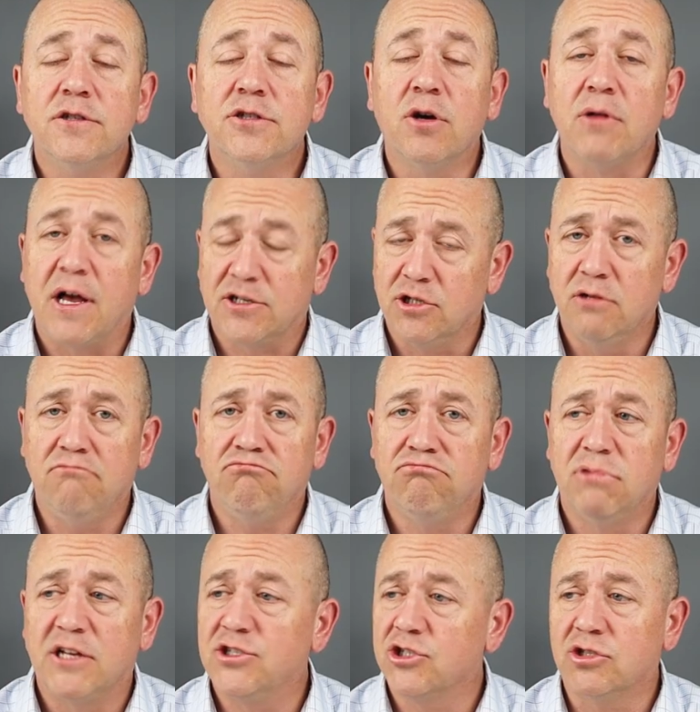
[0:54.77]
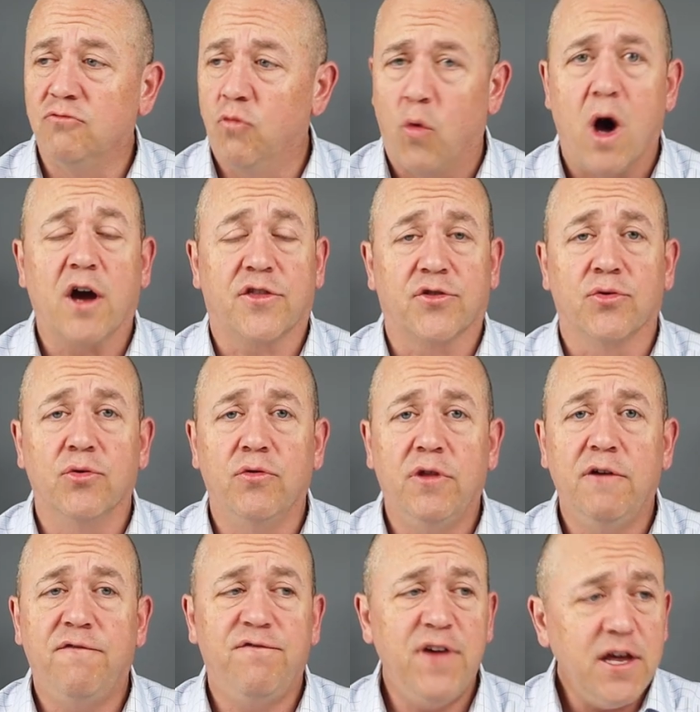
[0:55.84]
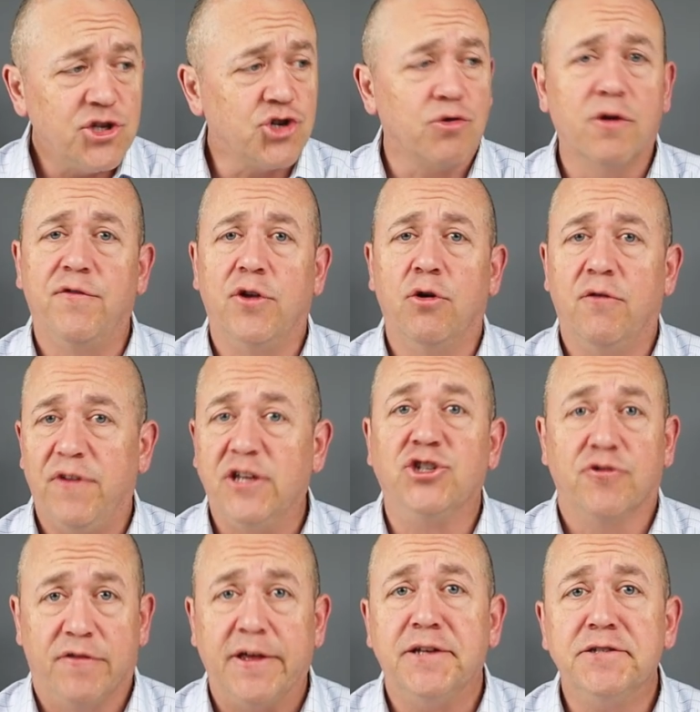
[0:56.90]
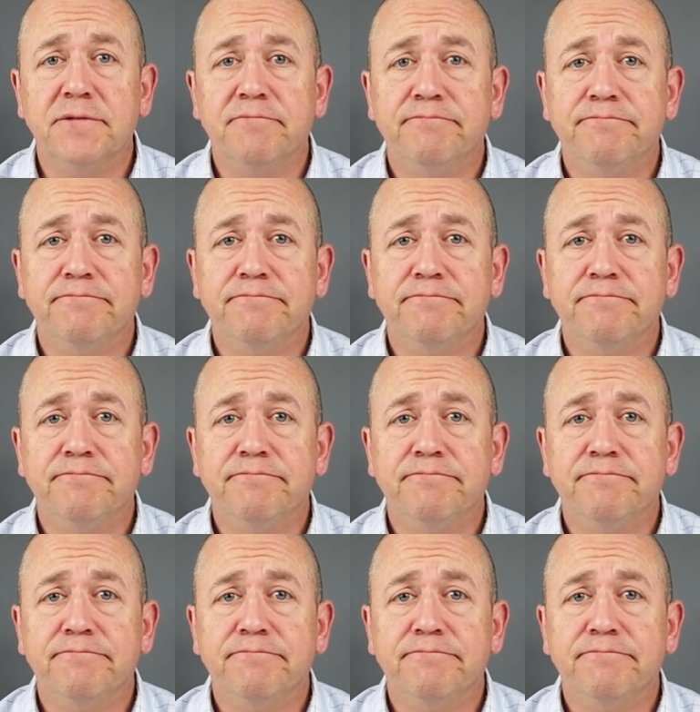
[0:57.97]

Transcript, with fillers: So actually, let's walk through the feature review of each of these.